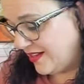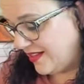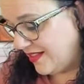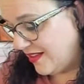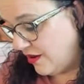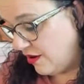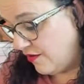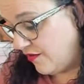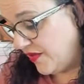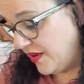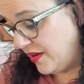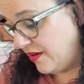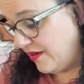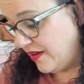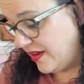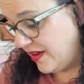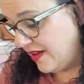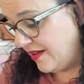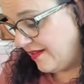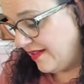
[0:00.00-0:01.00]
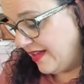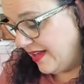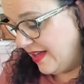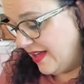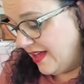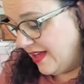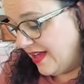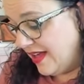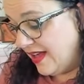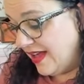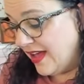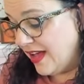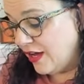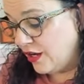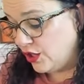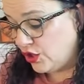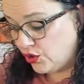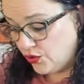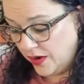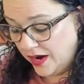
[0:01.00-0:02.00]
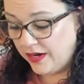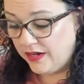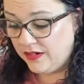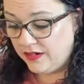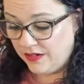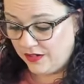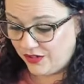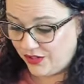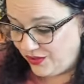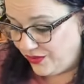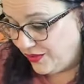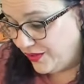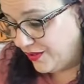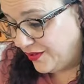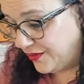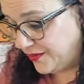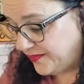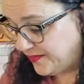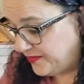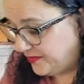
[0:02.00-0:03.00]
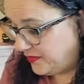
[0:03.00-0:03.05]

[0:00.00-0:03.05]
and they are very attracted to you.